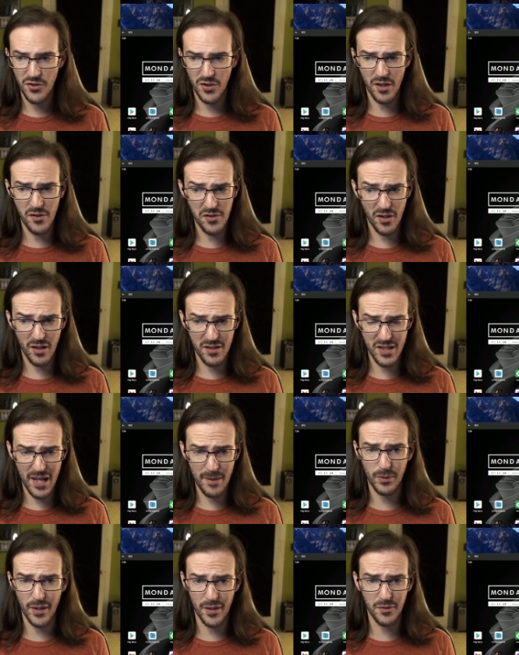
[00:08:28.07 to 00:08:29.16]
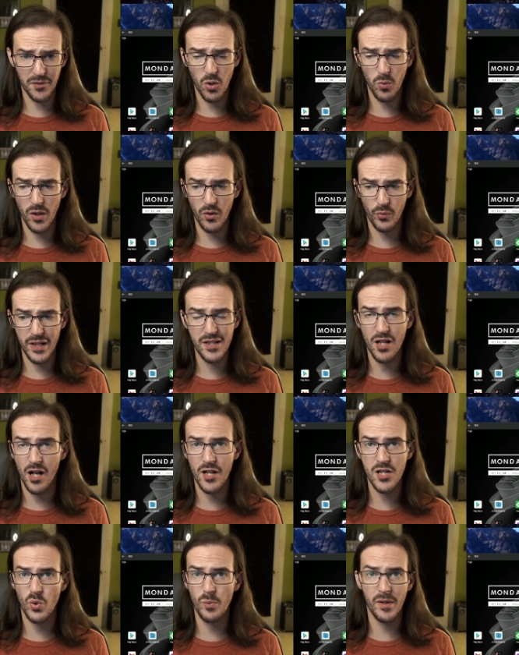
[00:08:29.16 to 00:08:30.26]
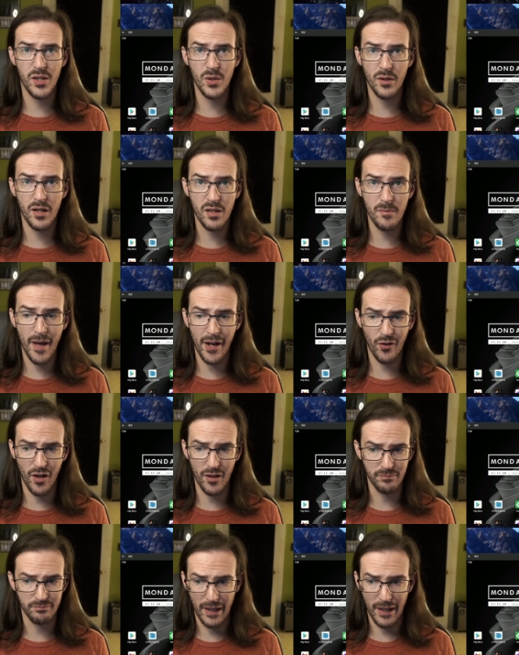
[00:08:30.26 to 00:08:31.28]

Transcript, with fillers: So here's a good example. I don't know what retouch will be doing in the background.